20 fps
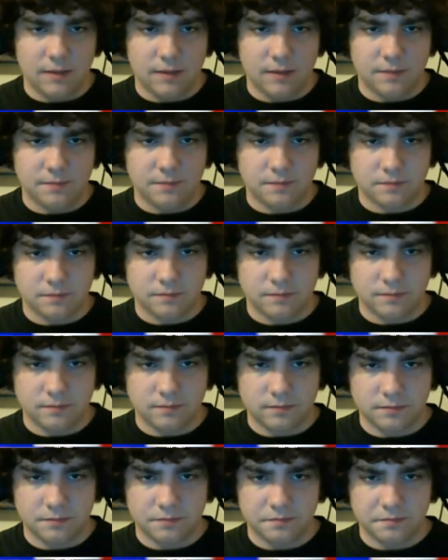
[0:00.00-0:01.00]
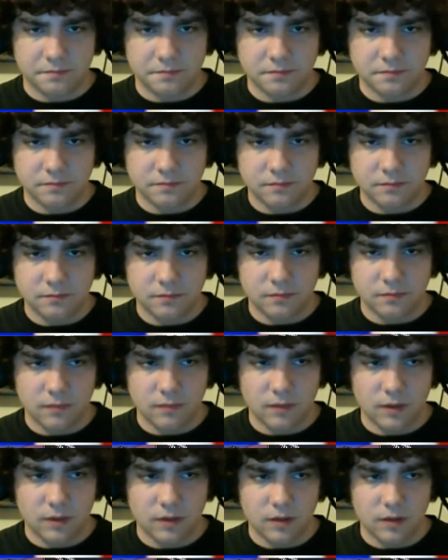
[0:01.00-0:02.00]

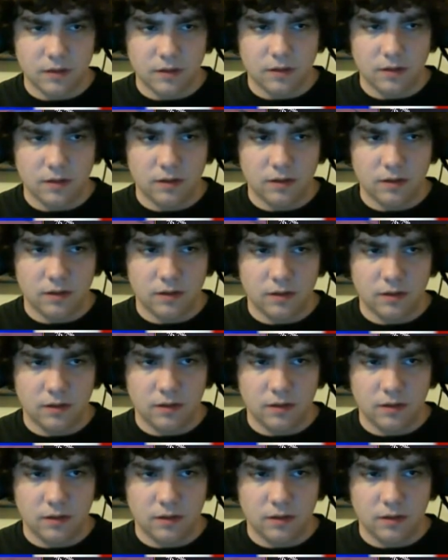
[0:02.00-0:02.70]
(silence)